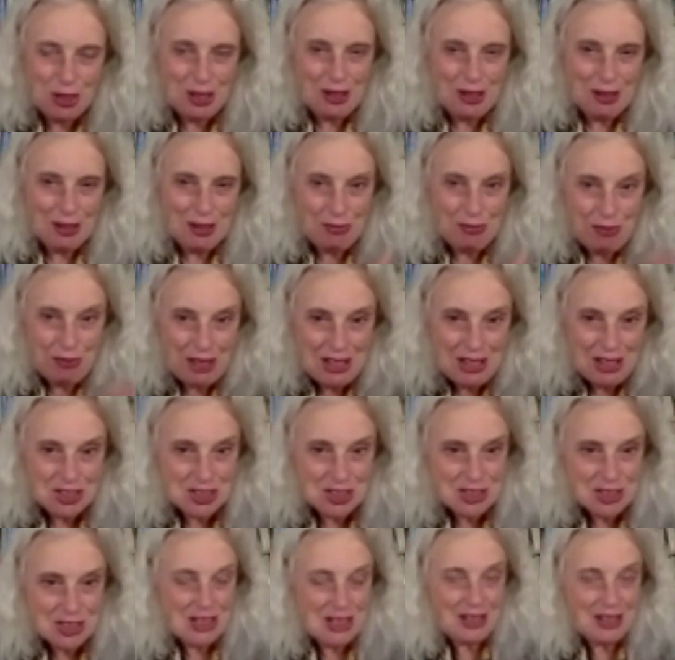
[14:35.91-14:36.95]
face
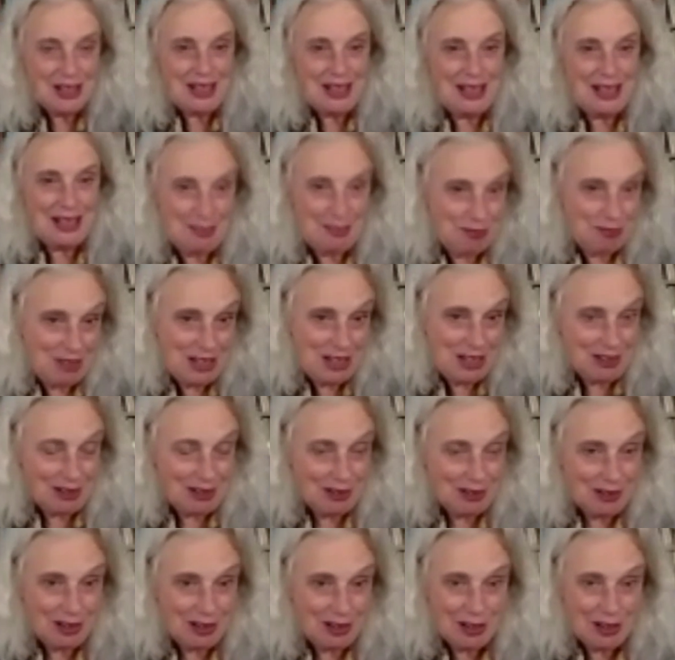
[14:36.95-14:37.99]
in our
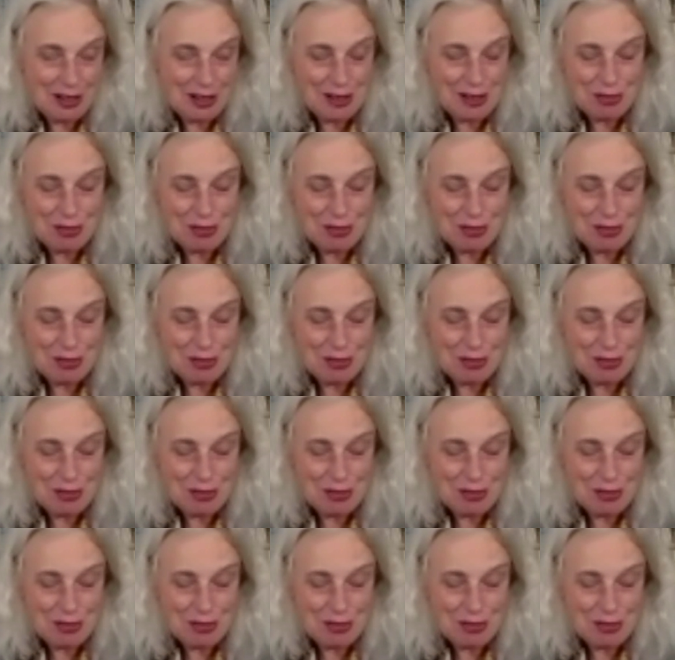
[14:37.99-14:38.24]
lives.